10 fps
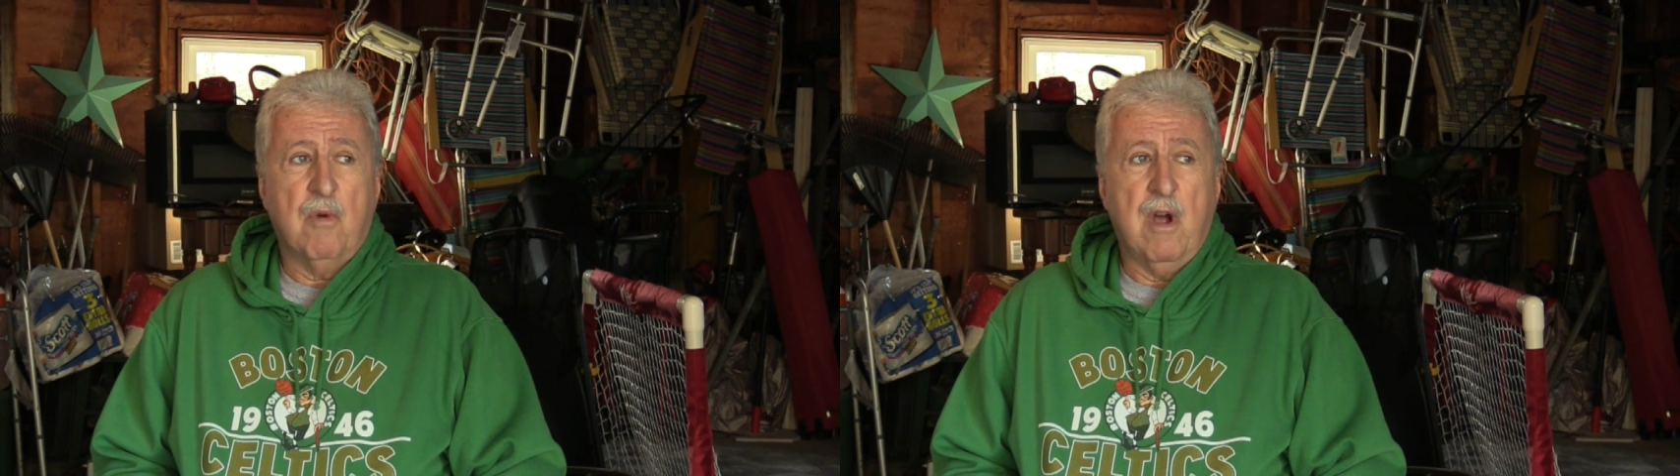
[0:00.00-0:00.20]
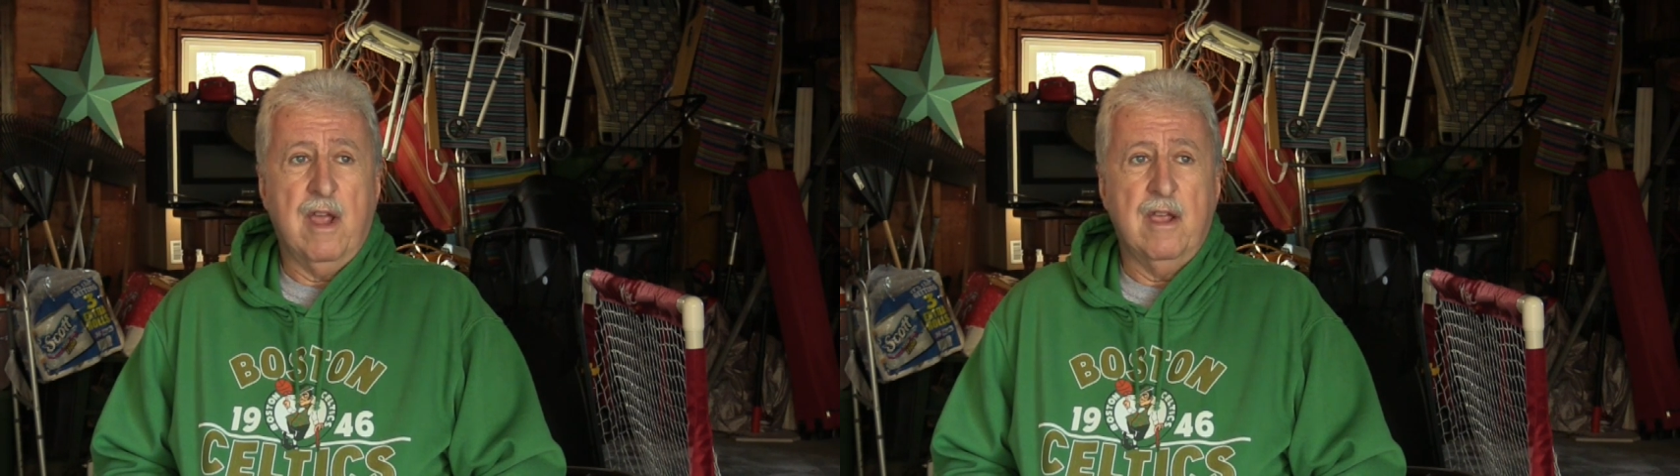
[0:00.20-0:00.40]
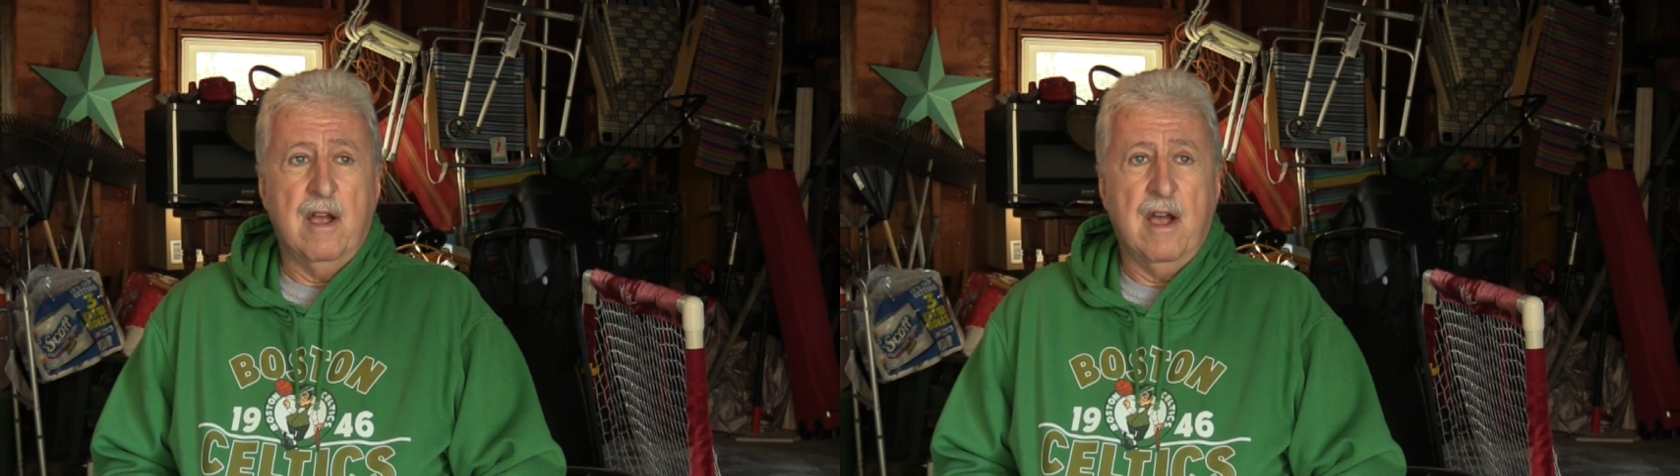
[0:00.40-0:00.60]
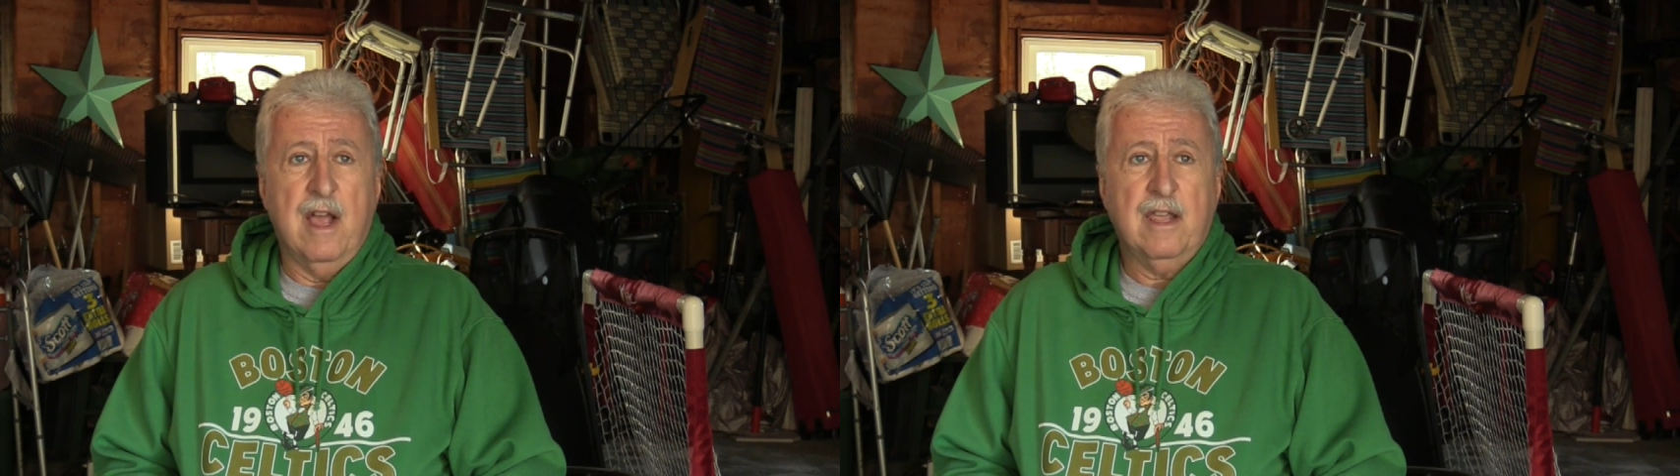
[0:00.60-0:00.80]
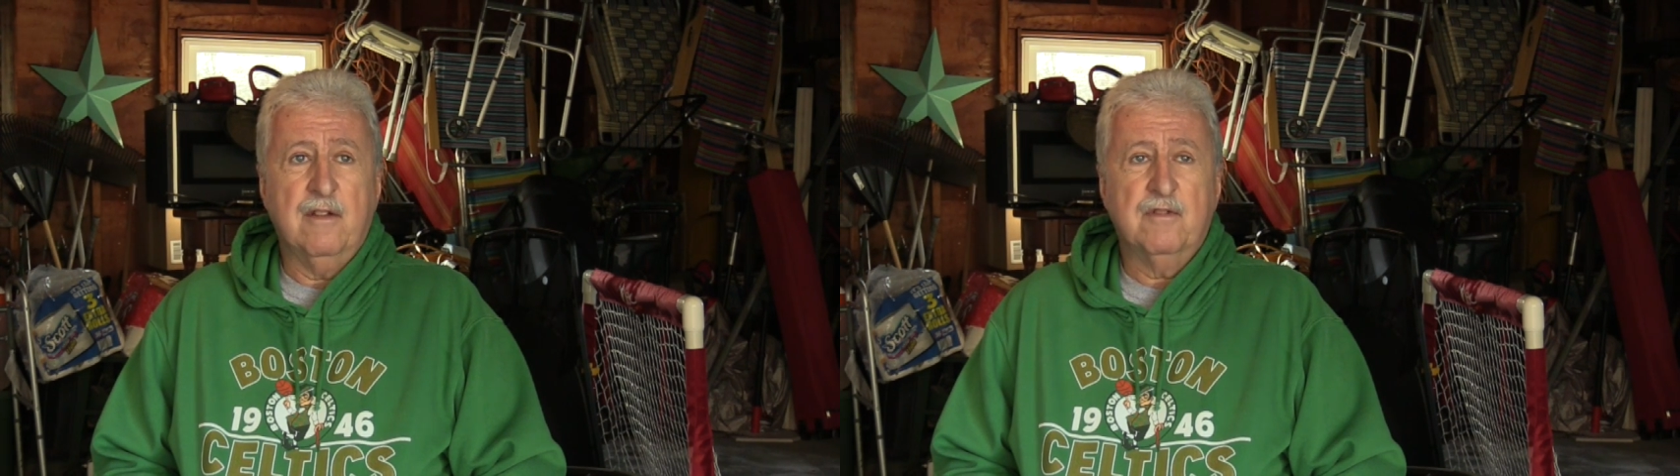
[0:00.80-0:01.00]
why uh,
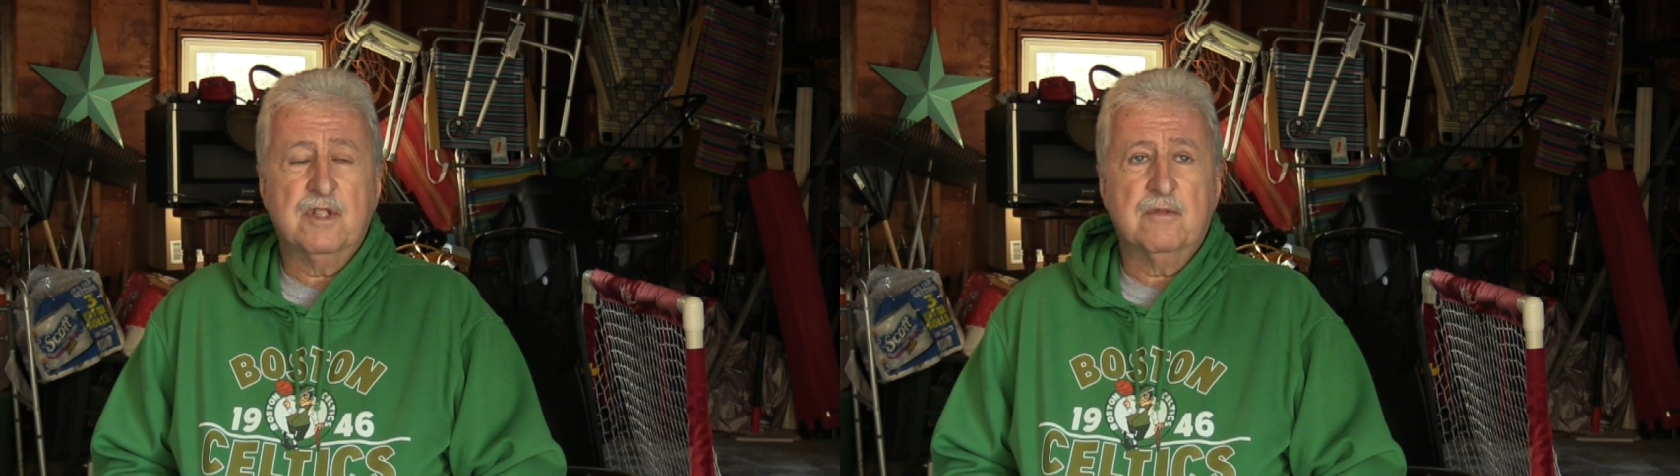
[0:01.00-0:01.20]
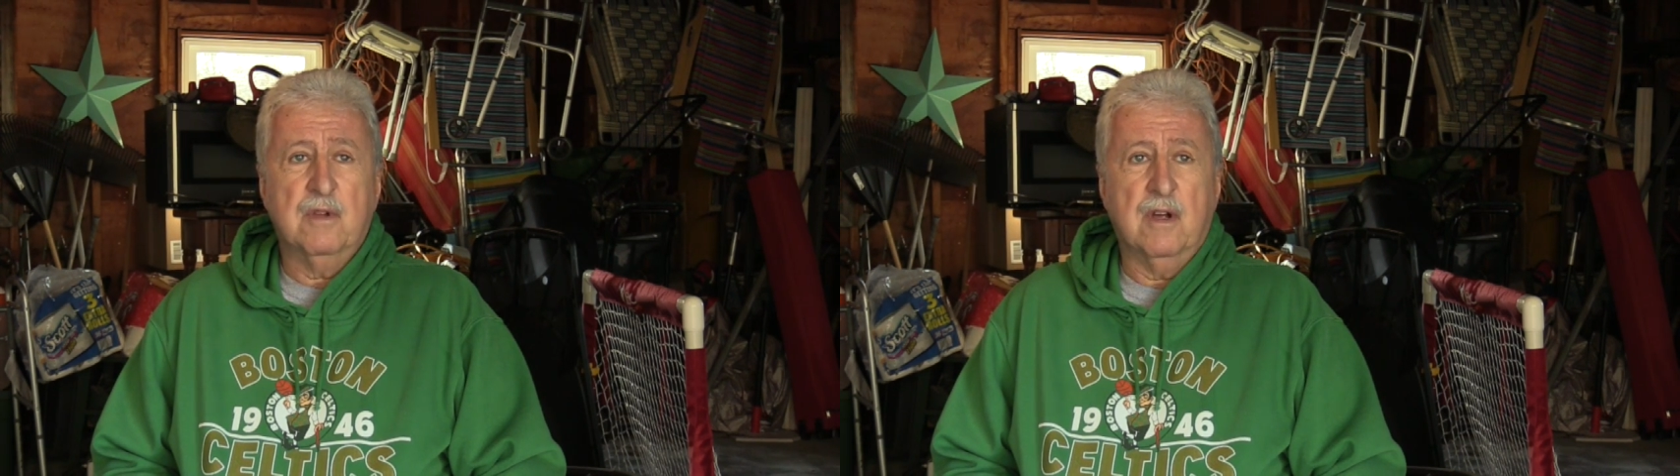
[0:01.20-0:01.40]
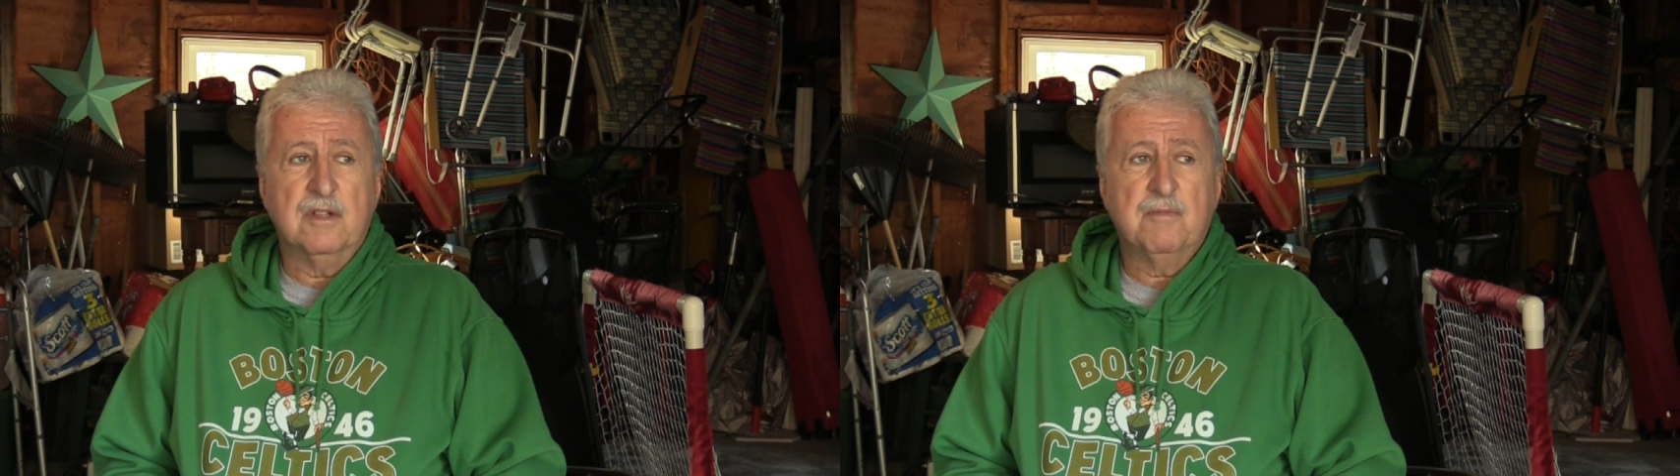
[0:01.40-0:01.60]
I can uh,